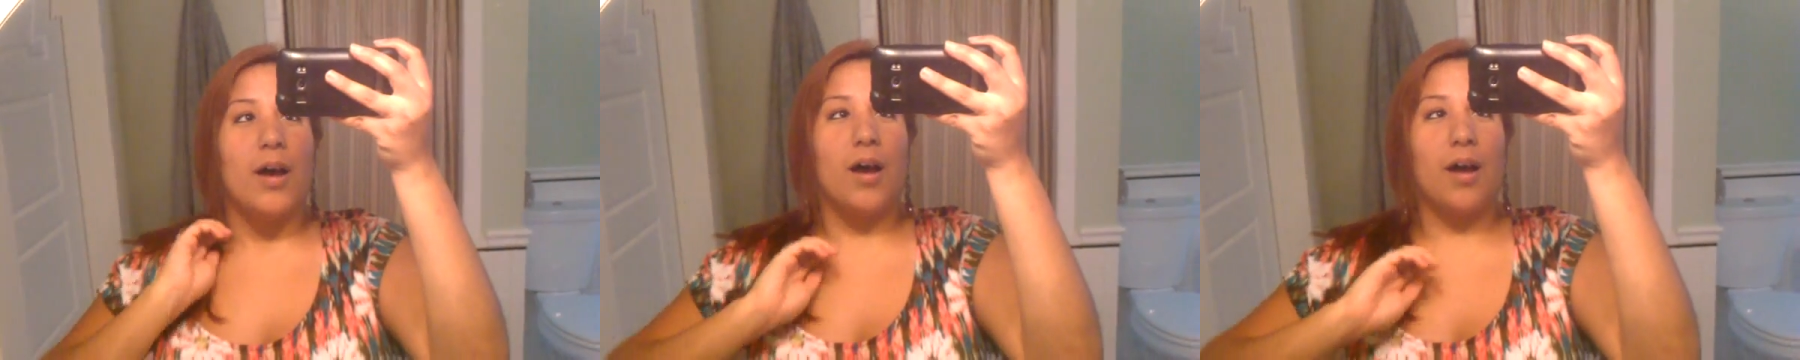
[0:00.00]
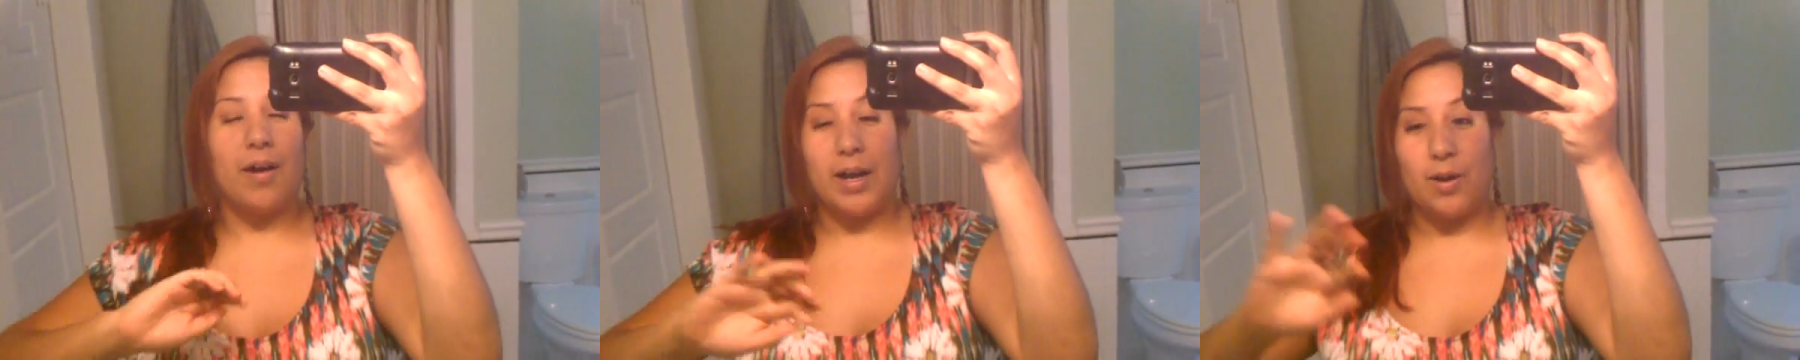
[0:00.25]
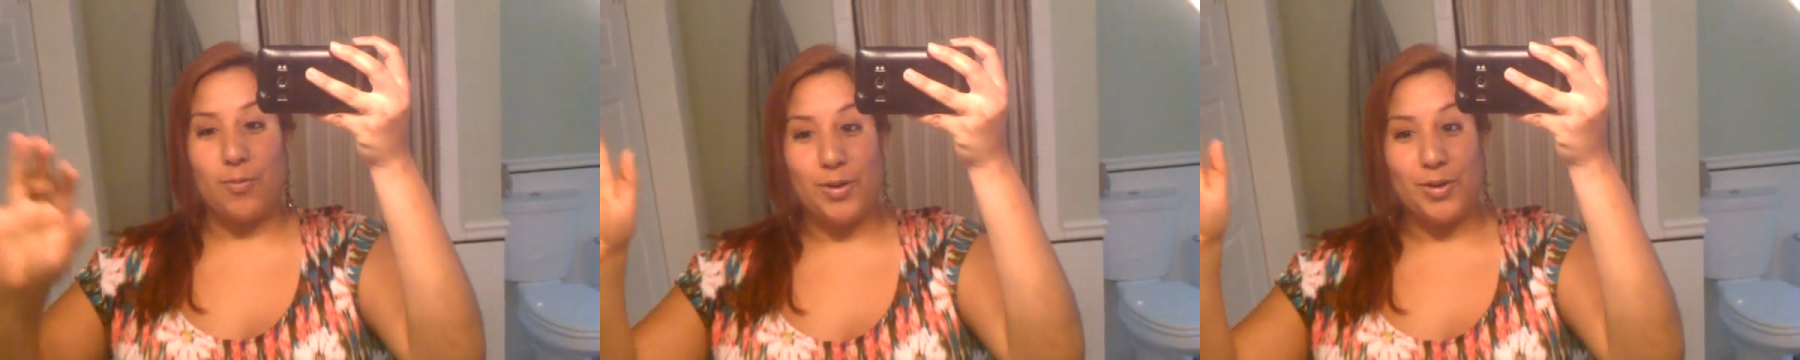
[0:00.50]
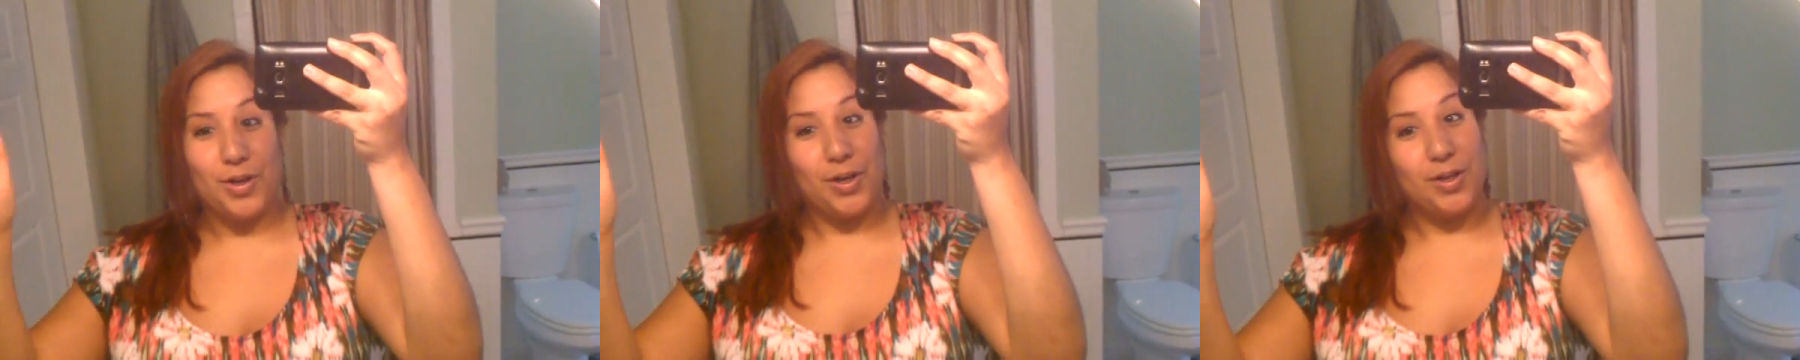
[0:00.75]
alright,
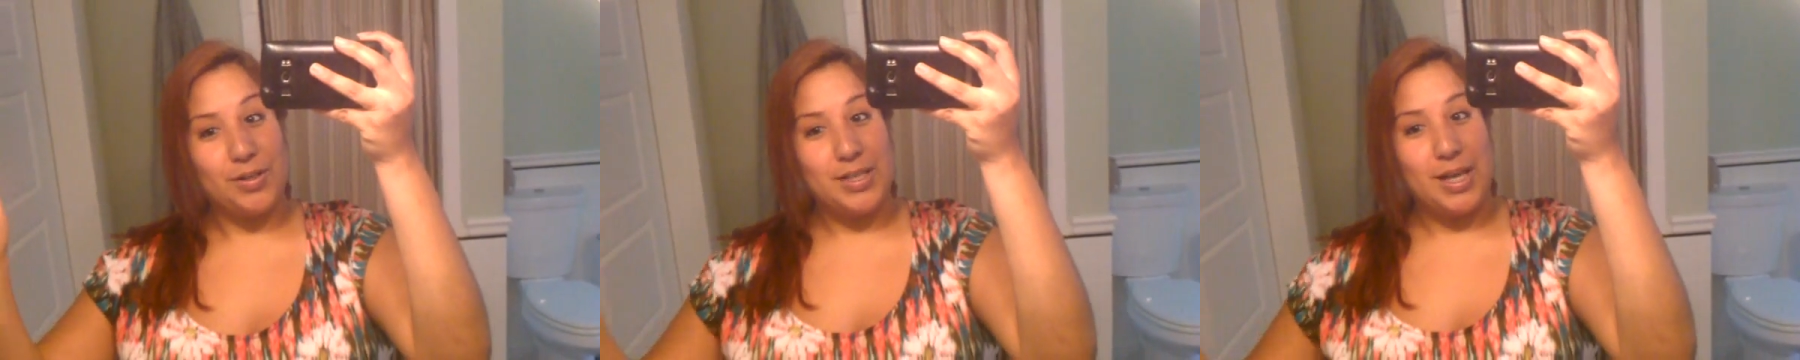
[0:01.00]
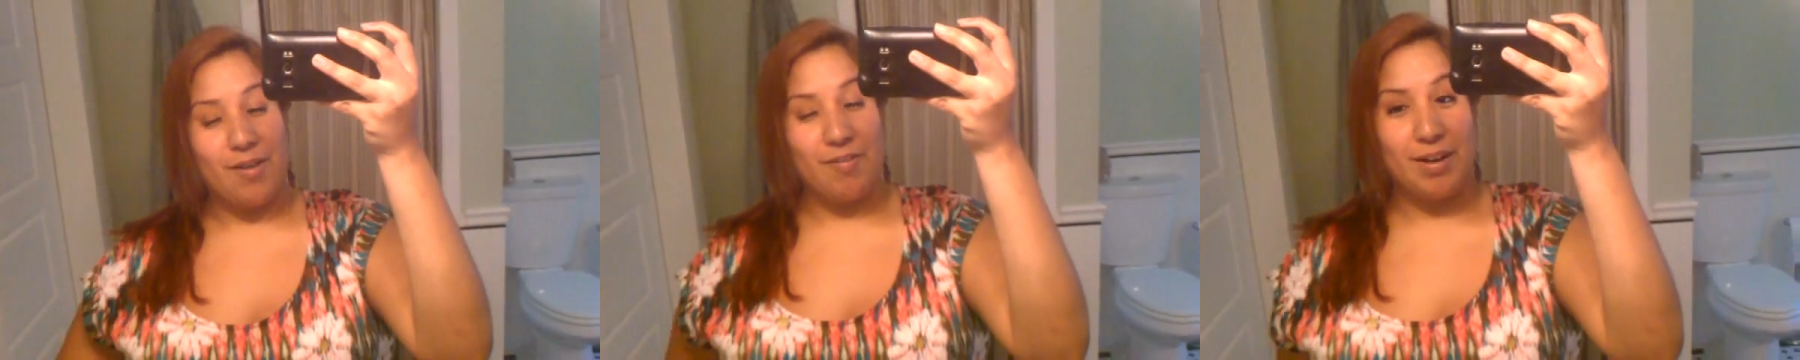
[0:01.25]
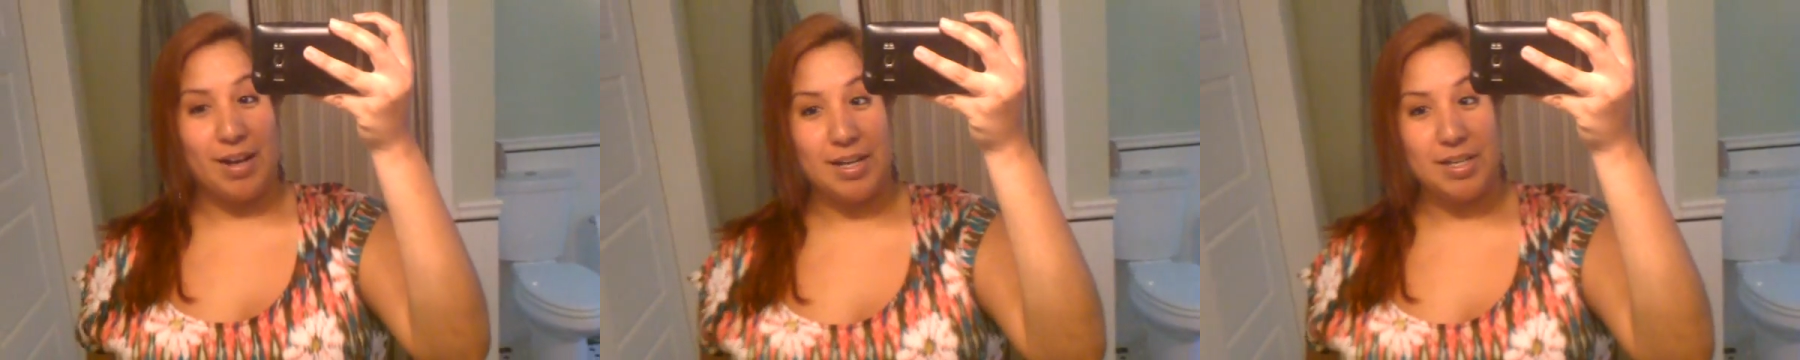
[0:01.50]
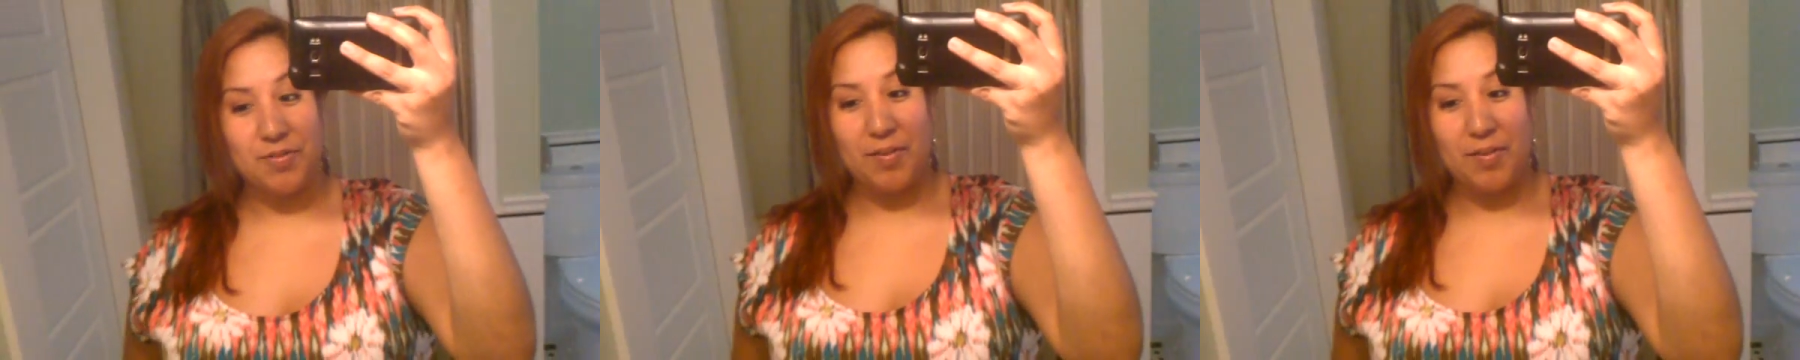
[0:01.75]
well girls, have a nice